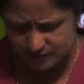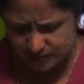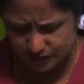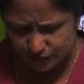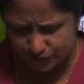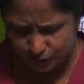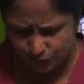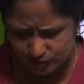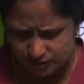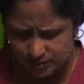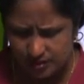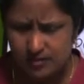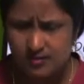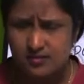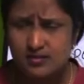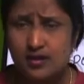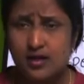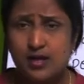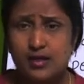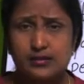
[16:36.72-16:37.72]
for the
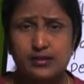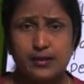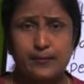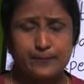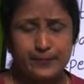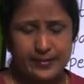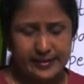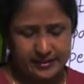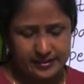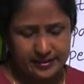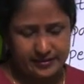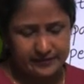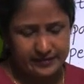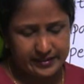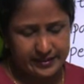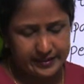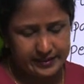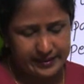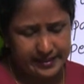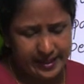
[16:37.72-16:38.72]
comparative
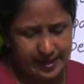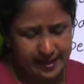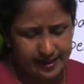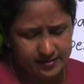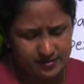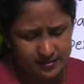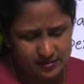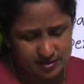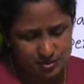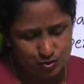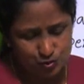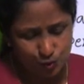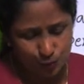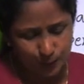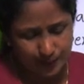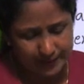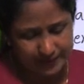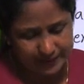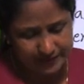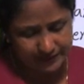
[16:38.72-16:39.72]
degree and
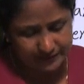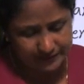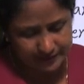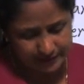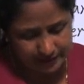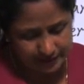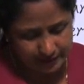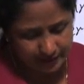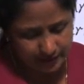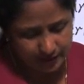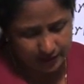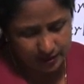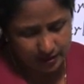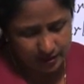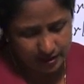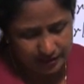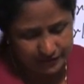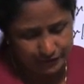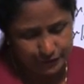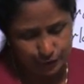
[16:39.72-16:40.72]
superlative degree.
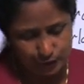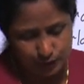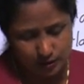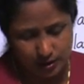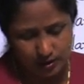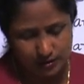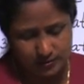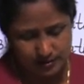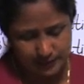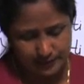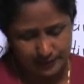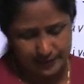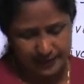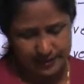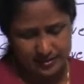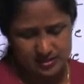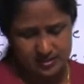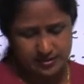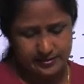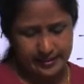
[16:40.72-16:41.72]
If you turn the
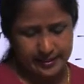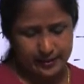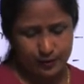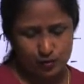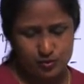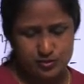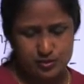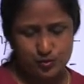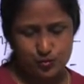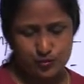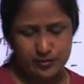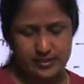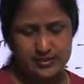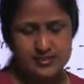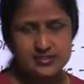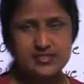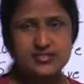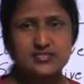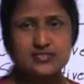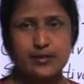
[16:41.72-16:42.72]
page, there also you can
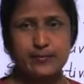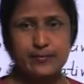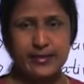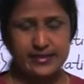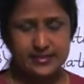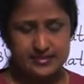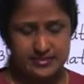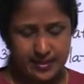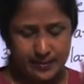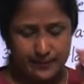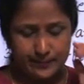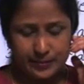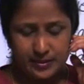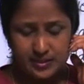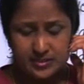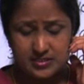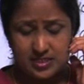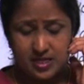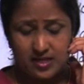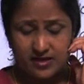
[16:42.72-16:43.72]
see some
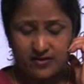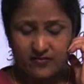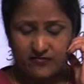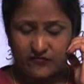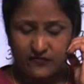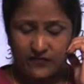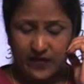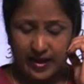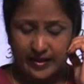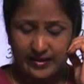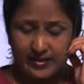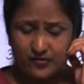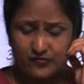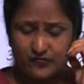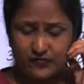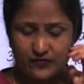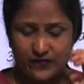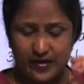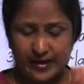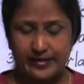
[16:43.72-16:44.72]
examples: fine,
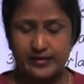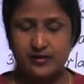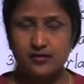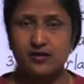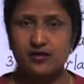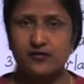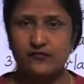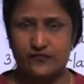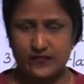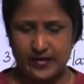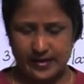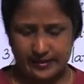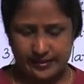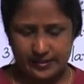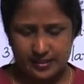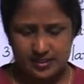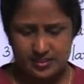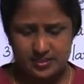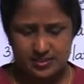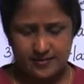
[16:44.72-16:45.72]
finer,
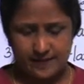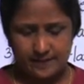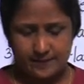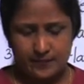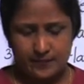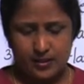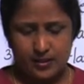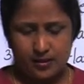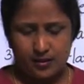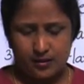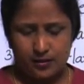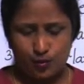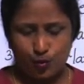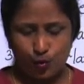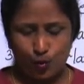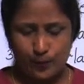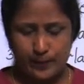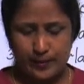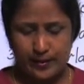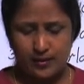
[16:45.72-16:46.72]
finest,
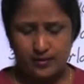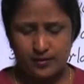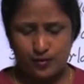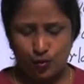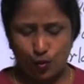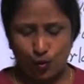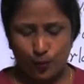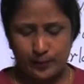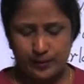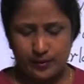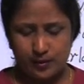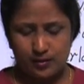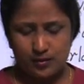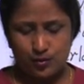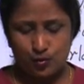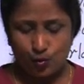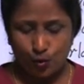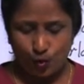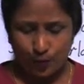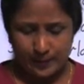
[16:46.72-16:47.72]
noble, nobler,
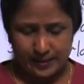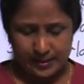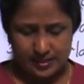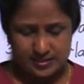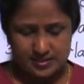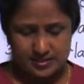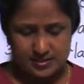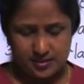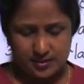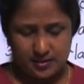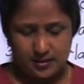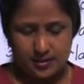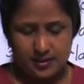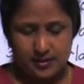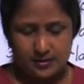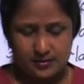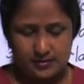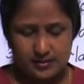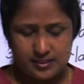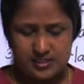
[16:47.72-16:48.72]
noblest.
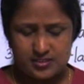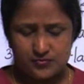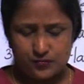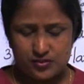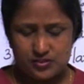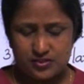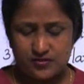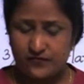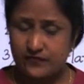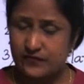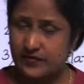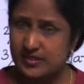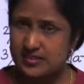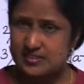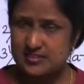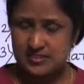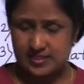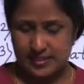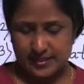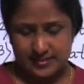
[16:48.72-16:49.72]
This was the
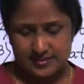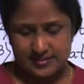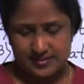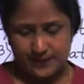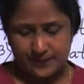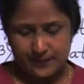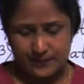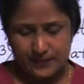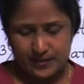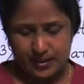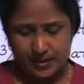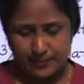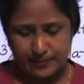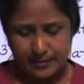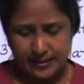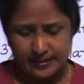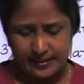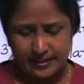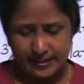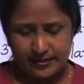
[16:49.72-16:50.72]
first case,
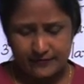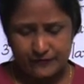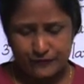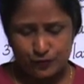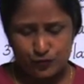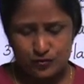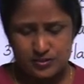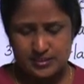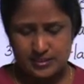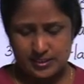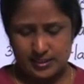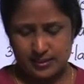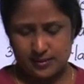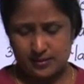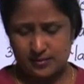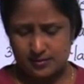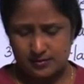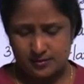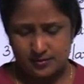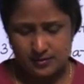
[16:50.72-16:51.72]
but if you
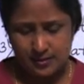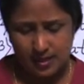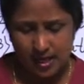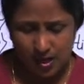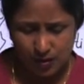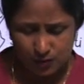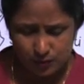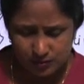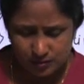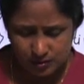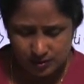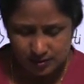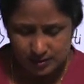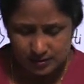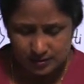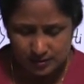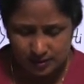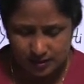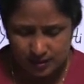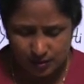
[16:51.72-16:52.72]
see now,
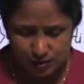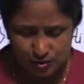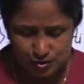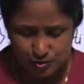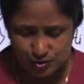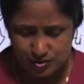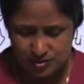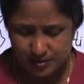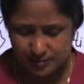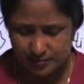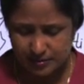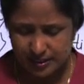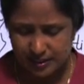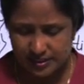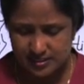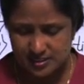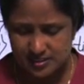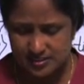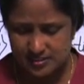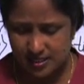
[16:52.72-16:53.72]
here also some
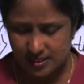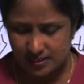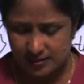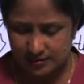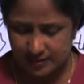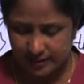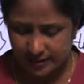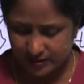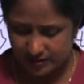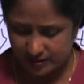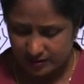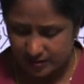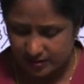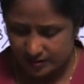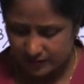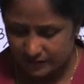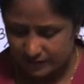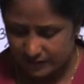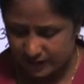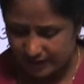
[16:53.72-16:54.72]
cases are there
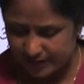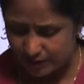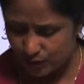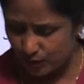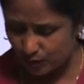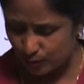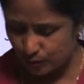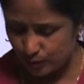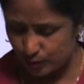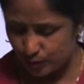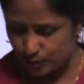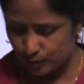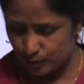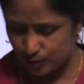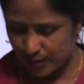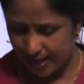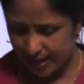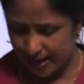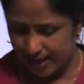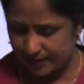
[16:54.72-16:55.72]
where you are going to
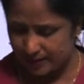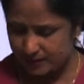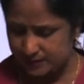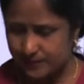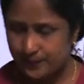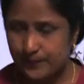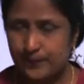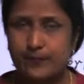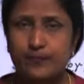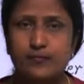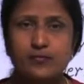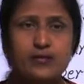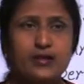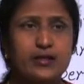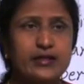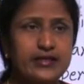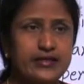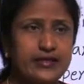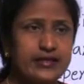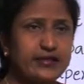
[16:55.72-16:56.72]
add er
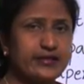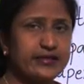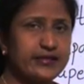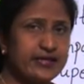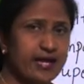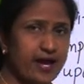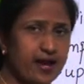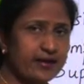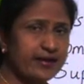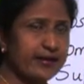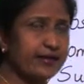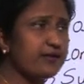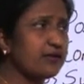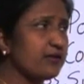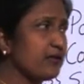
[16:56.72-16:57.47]
and